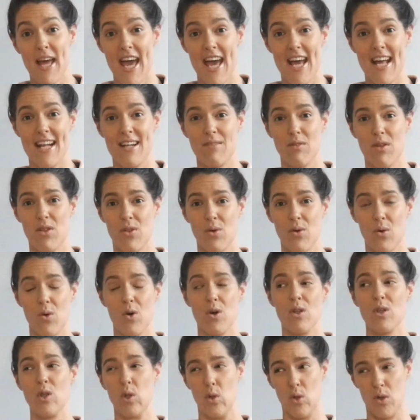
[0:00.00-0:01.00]
and
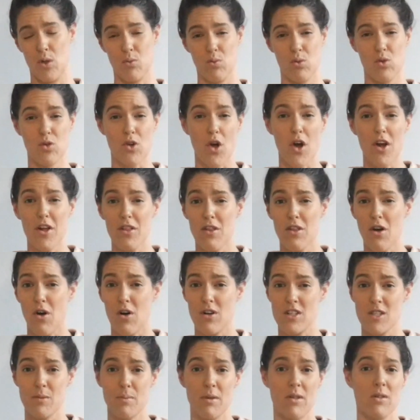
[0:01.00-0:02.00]
thought, look, we'll go to the
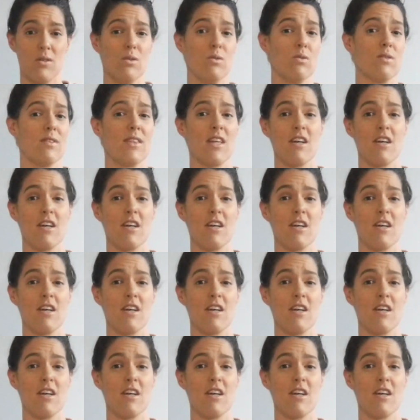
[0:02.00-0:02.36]
hospital.